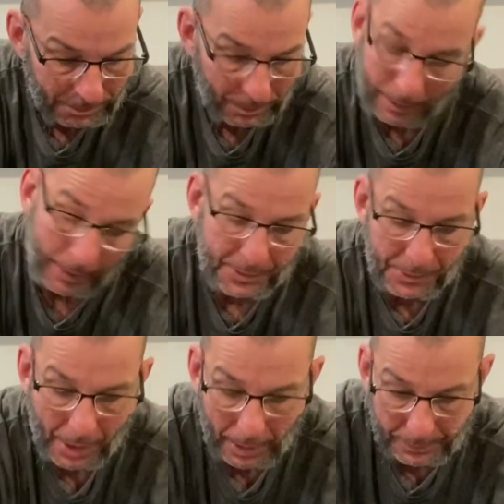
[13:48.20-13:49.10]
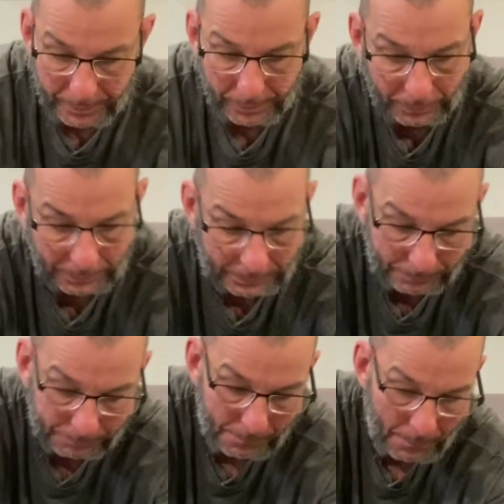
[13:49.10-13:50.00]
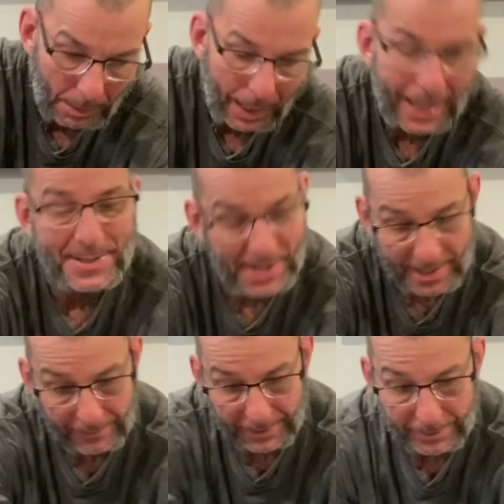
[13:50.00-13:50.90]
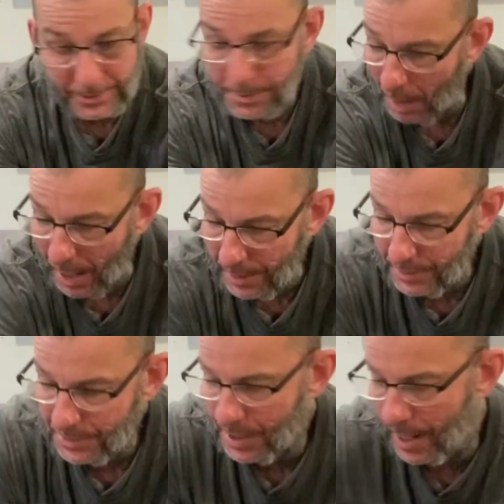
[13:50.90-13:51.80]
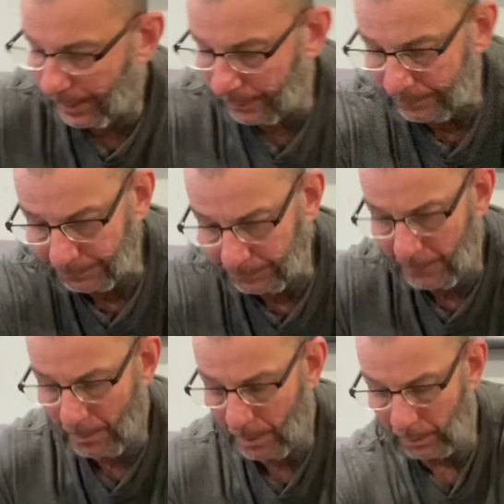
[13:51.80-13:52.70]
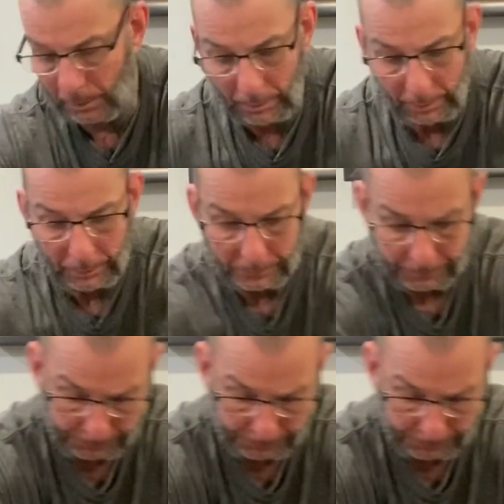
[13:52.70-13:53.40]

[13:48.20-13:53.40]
and I do not, as evidenced by the jacket. But